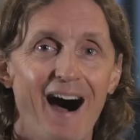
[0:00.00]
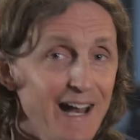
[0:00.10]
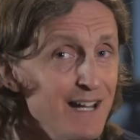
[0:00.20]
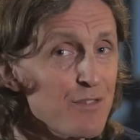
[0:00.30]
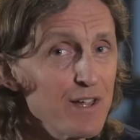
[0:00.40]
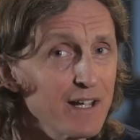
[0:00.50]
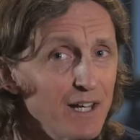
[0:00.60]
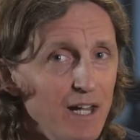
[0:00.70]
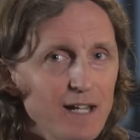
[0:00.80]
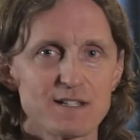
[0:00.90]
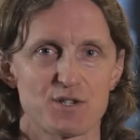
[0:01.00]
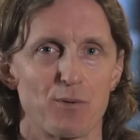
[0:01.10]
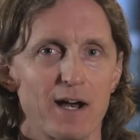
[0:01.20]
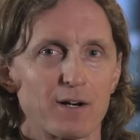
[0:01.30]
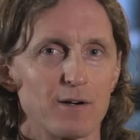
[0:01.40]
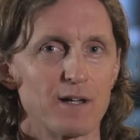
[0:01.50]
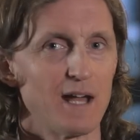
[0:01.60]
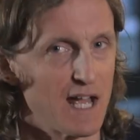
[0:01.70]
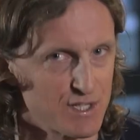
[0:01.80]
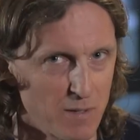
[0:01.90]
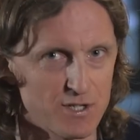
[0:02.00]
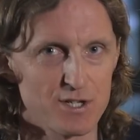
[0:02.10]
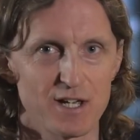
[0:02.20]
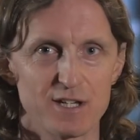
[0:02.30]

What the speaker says: I didn't think I'd like this record as much as I